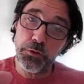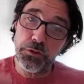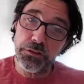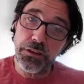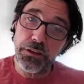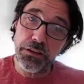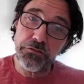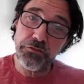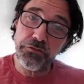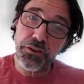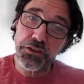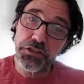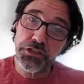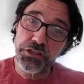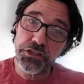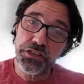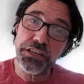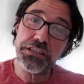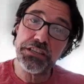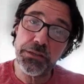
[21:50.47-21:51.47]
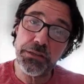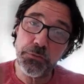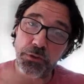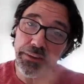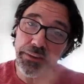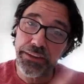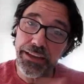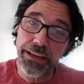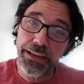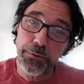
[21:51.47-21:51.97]
the lung function testing
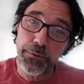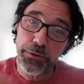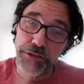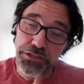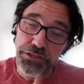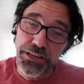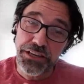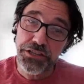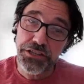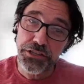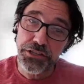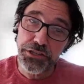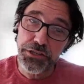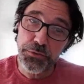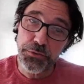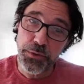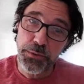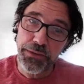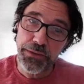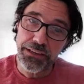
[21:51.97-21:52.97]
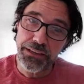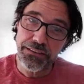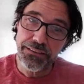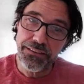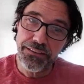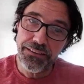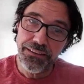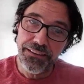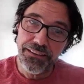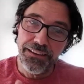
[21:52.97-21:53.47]
when the animal is actually swimming,
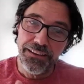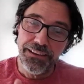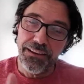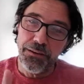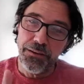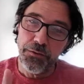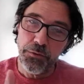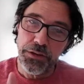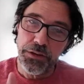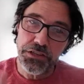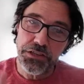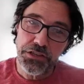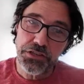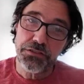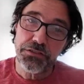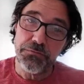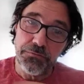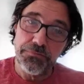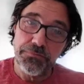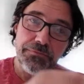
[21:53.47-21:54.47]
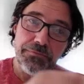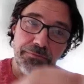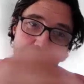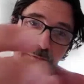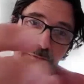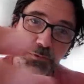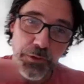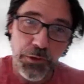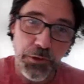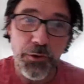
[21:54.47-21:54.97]
which
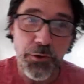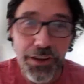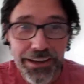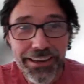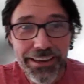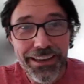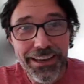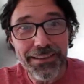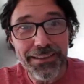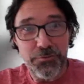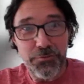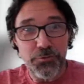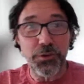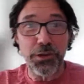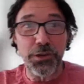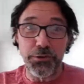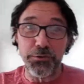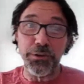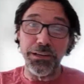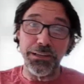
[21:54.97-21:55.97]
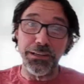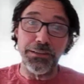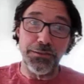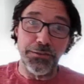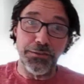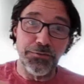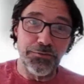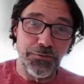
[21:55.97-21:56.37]
I can't run around